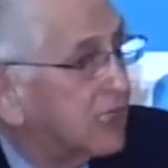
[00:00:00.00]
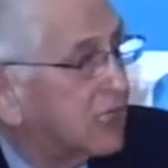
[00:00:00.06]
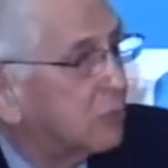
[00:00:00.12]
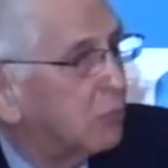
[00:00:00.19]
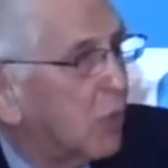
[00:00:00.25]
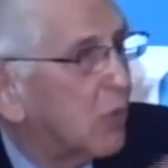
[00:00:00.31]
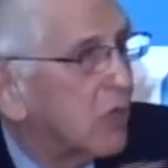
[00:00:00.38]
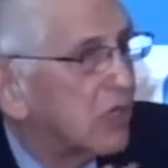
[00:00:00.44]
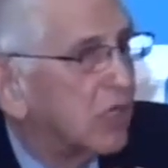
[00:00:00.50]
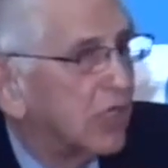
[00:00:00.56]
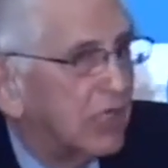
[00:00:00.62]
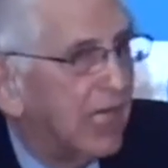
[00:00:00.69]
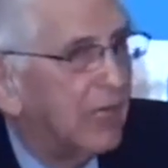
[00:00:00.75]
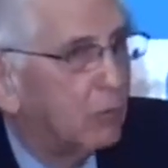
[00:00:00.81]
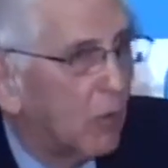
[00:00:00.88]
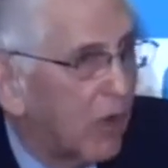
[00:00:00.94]
it's more
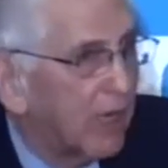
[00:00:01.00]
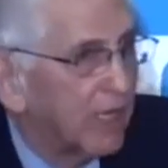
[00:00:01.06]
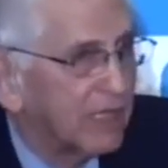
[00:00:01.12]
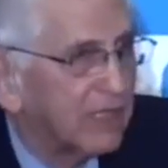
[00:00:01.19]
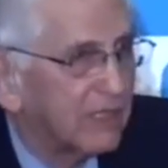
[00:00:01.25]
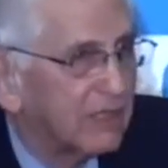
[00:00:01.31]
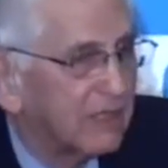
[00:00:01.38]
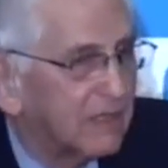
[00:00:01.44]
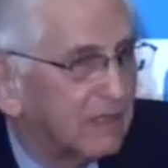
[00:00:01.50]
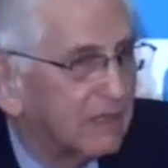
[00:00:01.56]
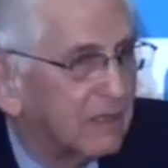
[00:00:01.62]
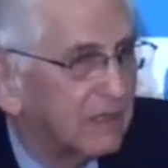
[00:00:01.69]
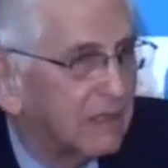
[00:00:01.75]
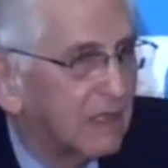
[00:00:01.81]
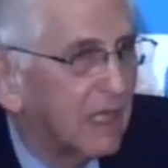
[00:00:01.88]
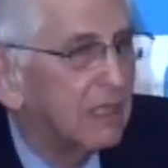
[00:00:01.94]
than they want,
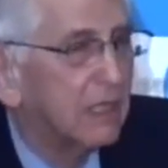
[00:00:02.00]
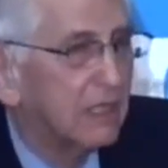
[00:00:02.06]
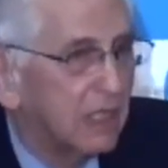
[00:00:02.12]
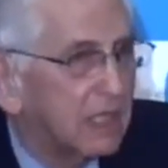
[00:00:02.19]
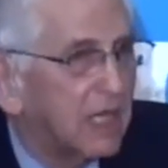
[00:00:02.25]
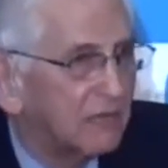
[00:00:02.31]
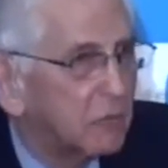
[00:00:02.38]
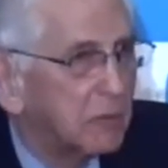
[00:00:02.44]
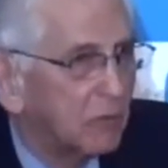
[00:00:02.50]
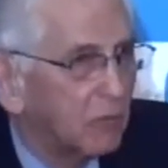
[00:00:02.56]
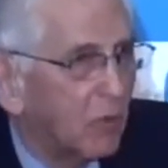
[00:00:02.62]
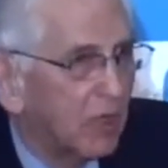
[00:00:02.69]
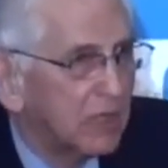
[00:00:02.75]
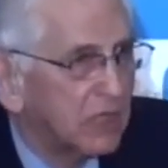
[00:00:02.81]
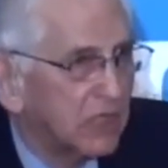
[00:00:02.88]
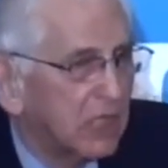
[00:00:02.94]
than the government
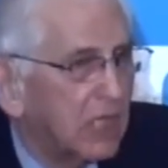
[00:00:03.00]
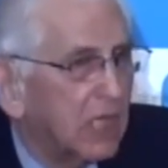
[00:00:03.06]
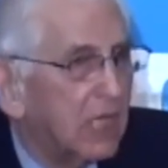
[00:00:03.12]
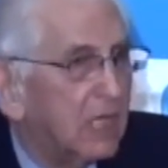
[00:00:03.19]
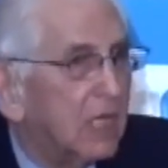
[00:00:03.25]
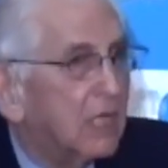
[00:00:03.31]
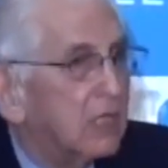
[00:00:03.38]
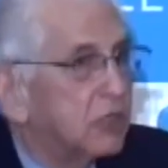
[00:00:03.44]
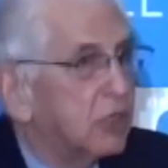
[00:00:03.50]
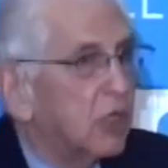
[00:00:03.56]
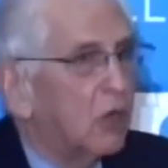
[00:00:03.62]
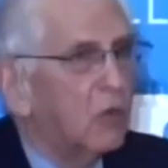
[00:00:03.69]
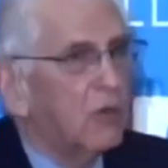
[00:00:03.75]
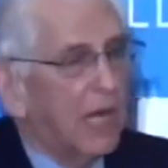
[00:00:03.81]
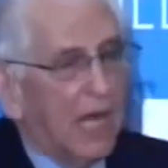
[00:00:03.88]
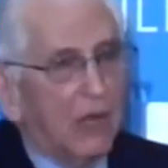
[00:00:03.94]
wants.
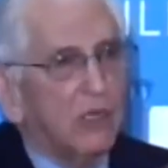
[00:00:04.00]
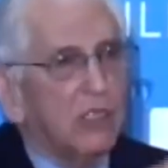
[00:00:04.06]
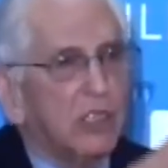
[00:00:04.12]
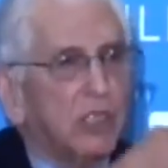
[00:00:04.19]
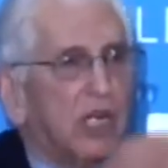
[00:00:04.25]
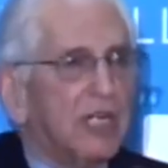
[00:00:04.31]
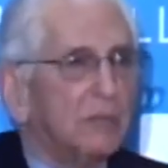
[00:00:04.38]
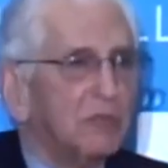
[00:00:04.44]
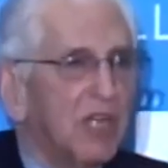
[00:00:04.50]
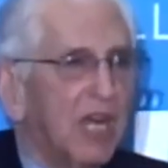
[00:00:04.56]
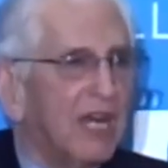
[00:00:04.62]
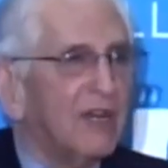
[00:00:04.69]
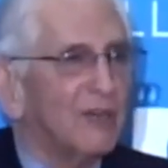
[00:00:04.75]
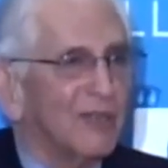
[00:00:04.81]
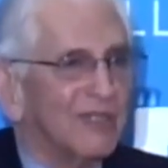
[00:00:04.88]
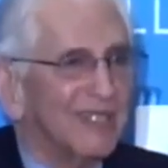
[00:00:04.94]
So how to shut him
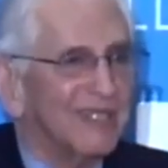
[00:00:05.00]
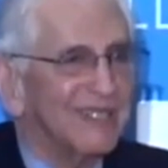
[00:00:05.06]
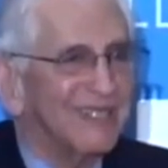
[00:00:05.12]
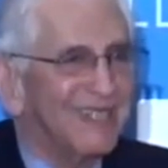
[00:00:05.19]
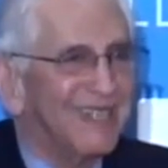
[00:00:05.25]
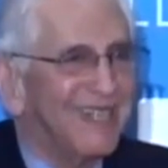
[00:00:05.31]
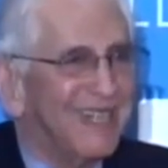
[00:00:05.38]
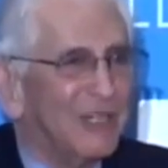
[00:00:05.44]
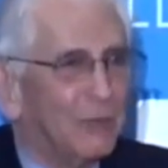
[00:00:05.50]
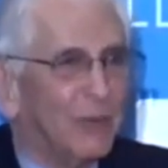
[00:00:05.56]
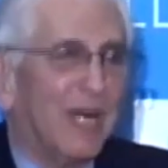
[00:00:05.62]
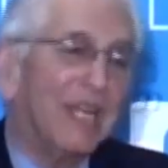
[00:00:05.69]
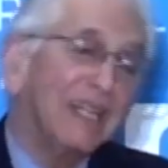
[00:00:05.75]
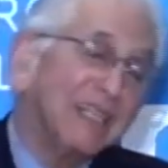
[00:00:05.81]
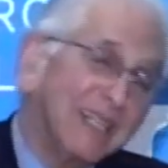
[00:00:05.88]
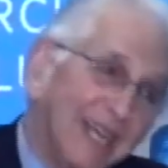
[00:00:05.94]
down?
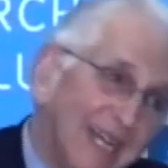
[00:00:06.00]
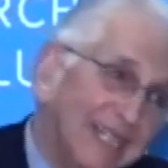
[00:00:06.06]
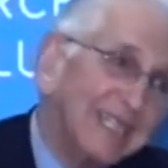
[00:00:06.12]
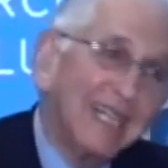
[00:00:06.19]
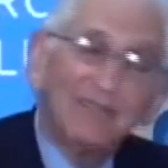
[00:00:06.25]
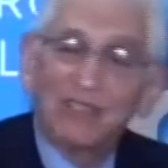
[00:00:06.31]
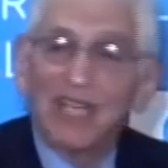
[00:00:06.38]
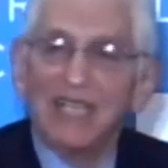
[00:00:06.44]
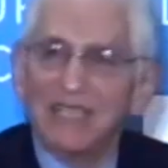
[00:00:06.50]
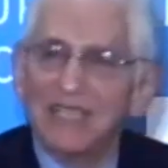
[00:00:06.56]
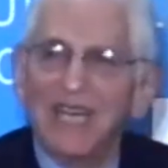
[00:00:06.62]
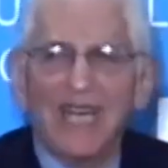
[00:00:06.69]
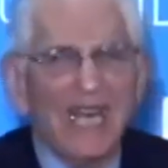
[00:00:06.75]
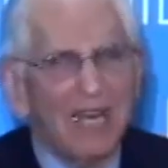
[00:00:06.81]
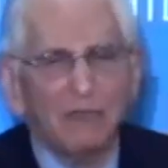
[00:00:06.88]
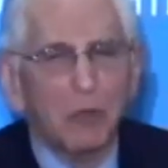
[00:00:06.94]
Well, as I
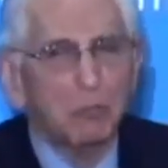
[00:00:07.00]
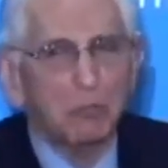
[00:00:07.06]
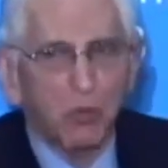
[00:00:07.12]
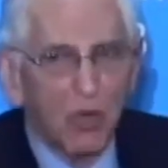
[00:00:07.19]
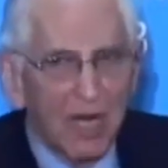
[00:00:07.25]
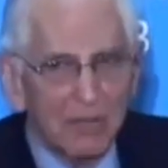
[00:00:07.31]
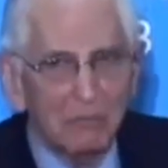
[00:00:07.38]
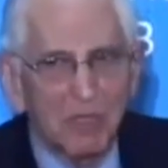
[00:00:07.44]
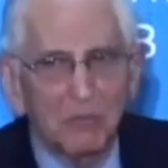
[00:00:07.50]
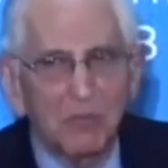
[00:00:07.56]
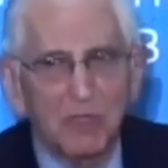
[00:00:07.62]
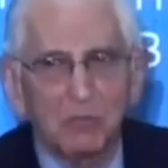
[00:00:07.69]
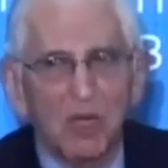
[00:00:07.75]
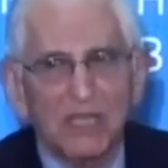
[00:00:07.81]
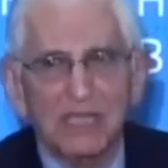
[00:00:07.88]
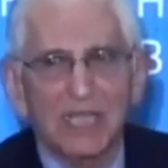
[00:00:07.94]
said, they have a problem
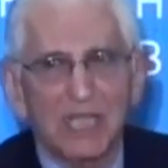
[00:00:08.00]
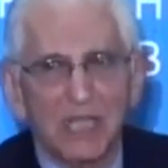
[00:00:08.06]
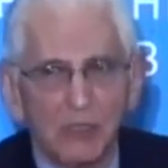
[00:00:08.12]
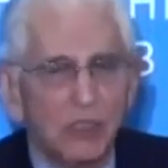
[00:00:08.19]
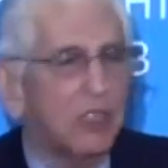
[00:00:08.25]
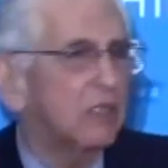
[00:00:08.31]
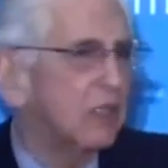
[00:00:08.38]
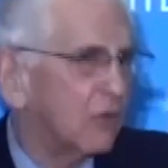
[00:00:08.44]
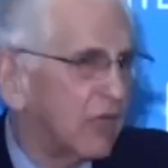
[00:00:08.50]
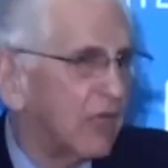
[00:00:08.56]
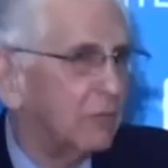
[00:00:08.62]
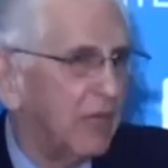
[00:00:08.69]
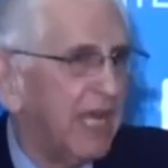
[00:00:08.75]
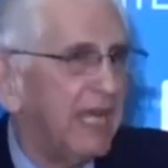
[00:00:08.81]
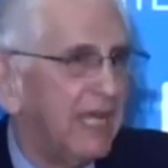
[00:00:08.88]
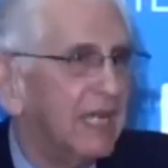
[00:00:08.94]
with prosecution, though
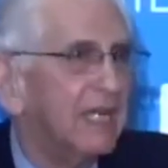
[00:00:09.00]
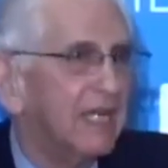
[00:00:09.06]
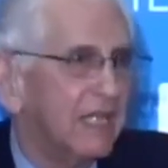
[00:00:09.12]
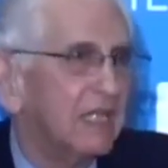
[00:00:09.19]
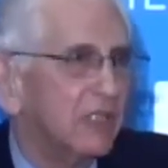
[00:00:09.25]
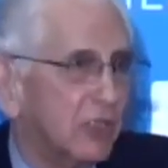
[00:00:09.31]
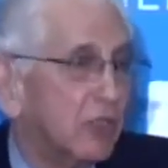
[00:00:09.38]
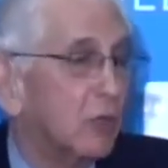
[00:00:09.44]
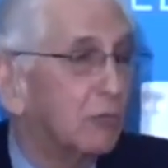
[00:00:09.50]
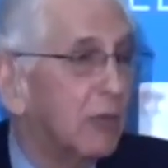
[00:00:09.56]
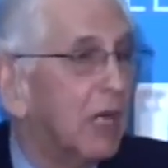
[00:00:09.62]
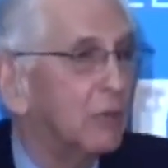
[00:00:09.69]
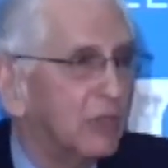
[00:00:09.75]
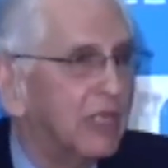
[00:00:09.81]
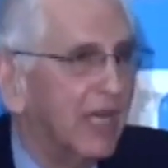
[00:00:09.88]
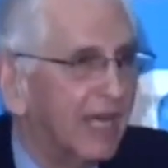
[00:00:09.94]
they may
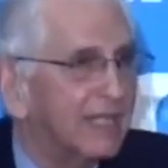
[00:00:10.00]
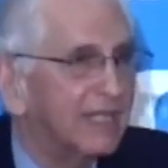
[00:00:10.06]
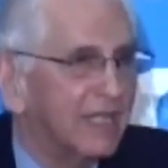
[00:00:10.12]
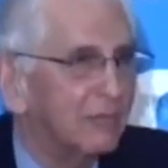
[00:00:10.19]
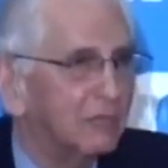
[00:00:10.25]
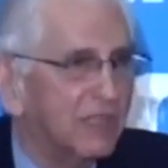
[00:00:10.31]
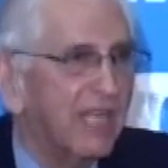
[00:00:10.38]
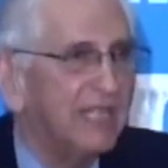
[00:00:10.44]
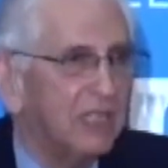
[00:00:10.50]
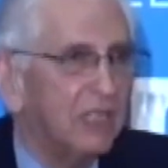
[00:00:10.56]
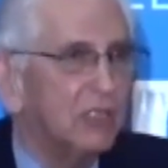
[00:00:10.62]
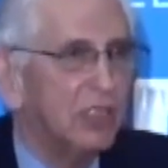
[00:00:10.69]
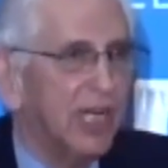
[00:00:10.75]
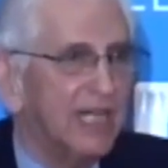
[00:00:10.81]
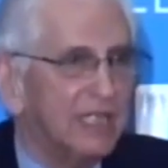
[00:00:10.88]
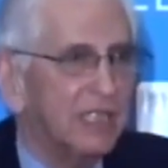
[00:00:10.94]
surmount that and take
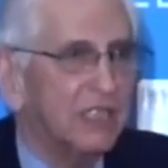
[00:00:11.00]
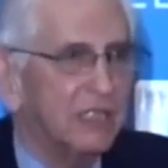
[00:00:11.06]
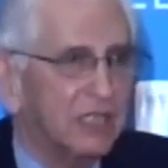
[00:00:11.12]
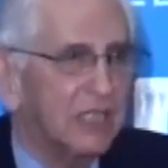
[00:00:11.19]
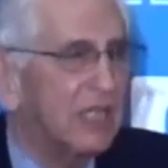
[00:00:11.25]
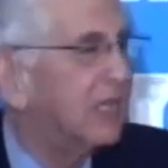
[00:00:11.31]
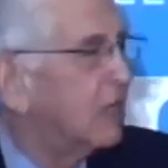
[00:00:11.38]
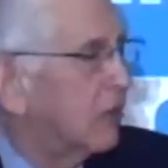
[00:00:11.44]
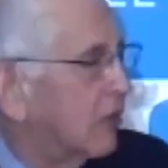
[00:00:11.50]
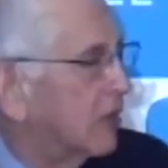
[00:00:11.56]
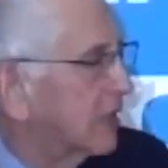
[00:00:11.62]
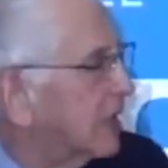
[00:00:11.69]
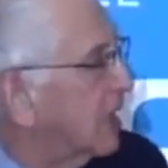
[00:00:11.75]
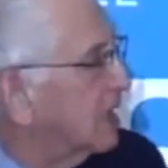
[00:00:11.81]
their chances on